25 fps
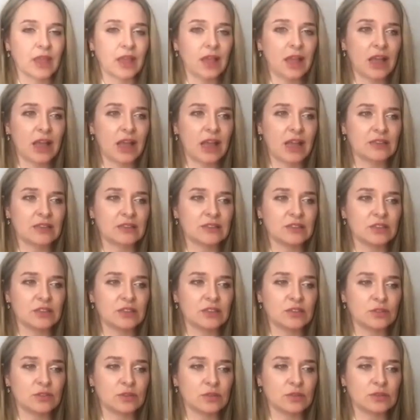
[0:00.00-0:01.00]
And he
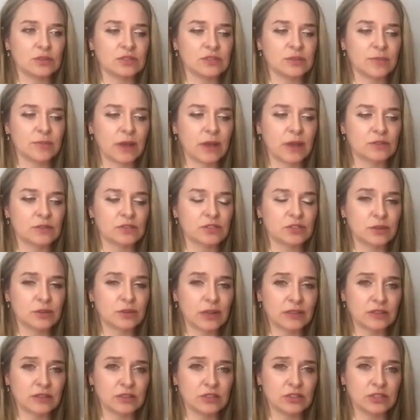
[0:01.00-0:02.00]
talks about
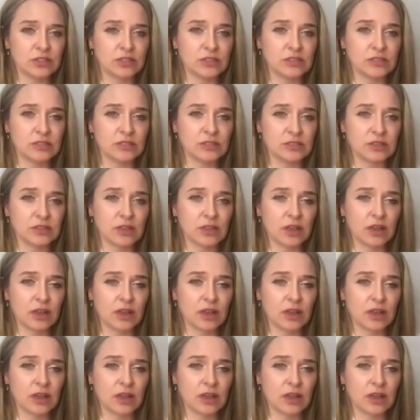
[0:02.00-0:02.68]
strategies